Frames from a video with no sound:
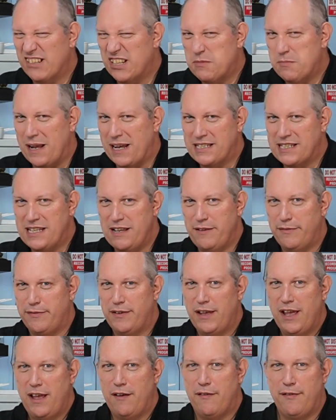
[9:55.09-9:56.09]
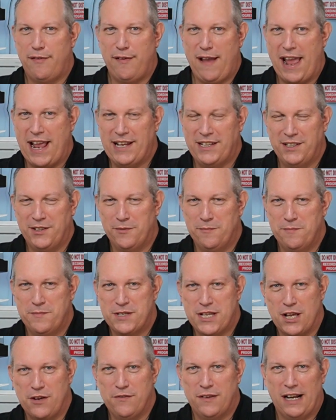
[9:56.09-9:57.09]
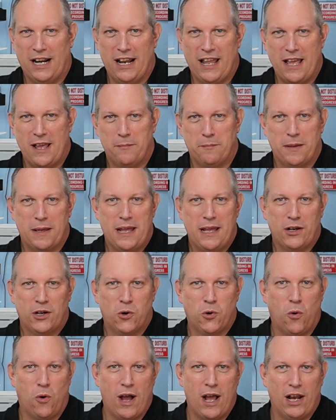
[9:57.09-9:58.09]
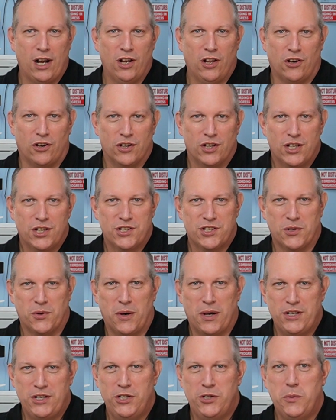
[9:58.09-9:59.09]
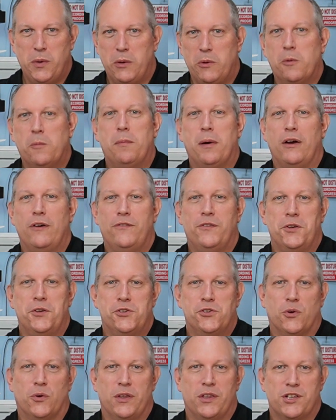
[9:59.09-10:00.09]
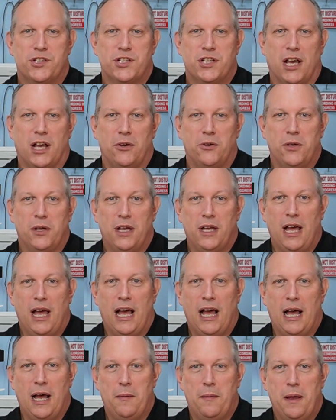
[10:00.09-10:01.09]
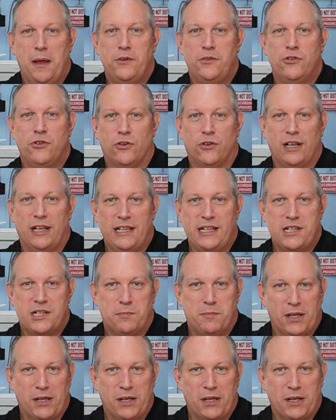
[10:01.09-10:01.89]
respective fandoms overlap quite a lot so I knew we would both enjoy the show uh, not least